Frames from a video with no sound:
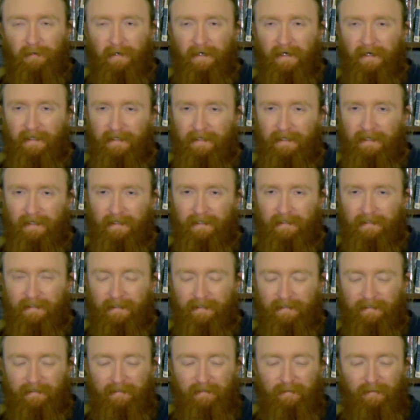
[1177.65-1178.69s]
But he
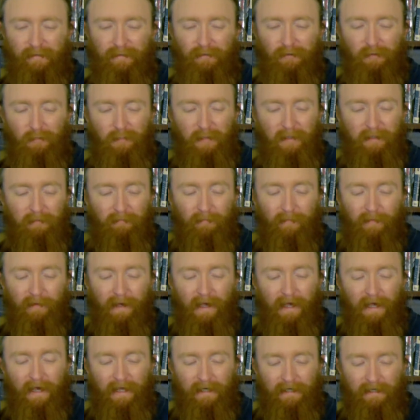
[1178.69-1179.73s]
is a
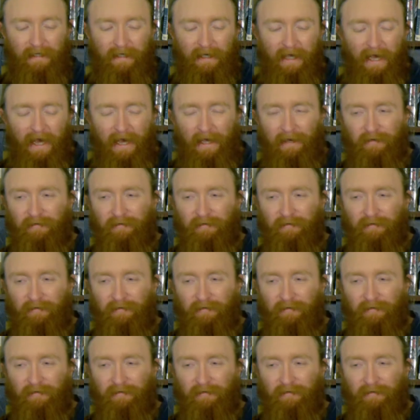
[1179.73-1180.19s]
stupid man,